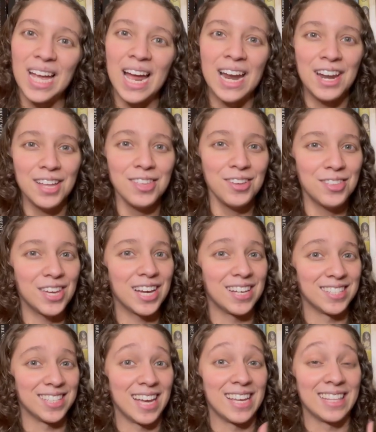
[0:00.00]
Another thing I'll
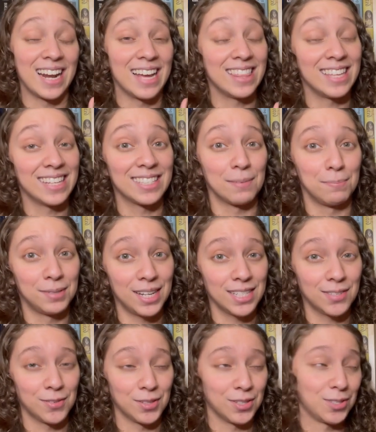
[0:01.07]
say that I think is a
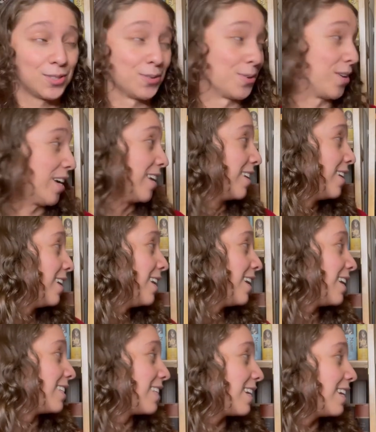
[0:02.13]
plus for this story
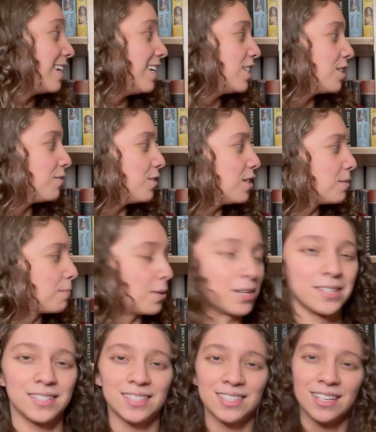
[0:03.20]
is that each of these
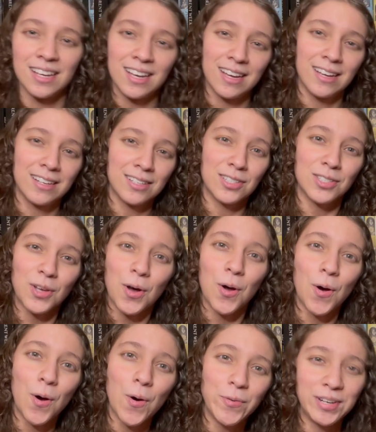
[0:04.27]
books is
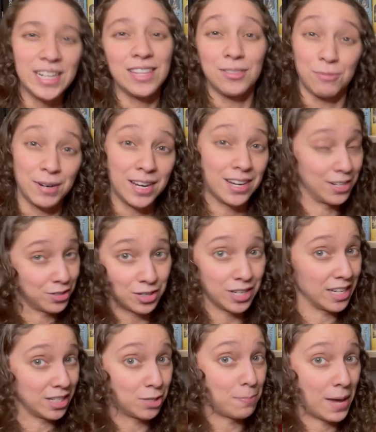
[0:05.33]
only
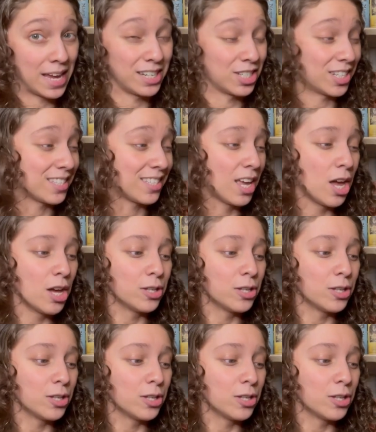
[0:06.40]
300-ish pages.